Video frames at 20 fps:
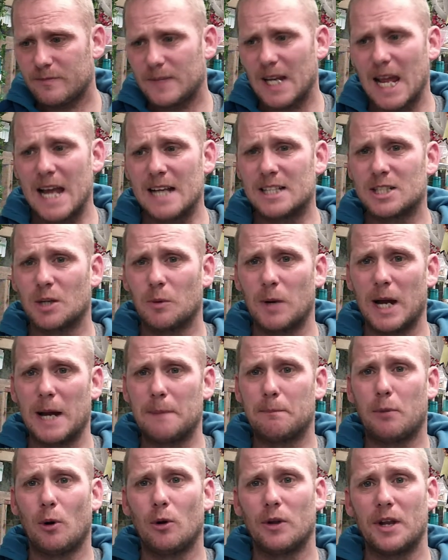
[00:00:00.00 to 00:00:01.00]
eggs away,
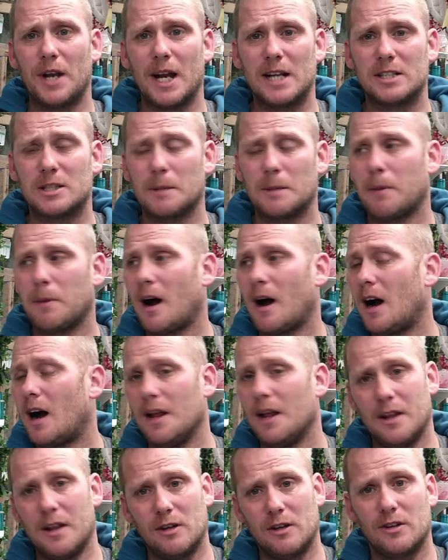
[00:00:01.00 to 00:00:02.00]
pull the nest apart
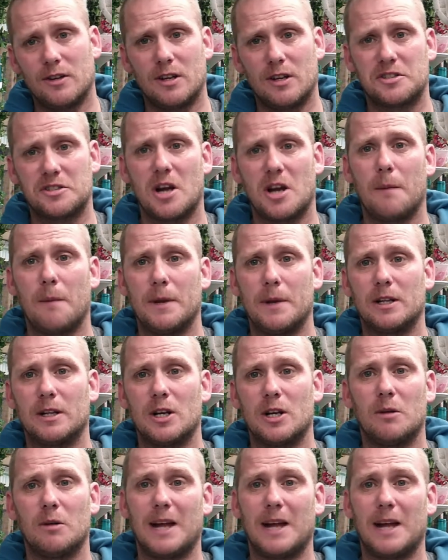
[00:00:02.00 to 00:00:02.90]
and they'll, they'll start building up,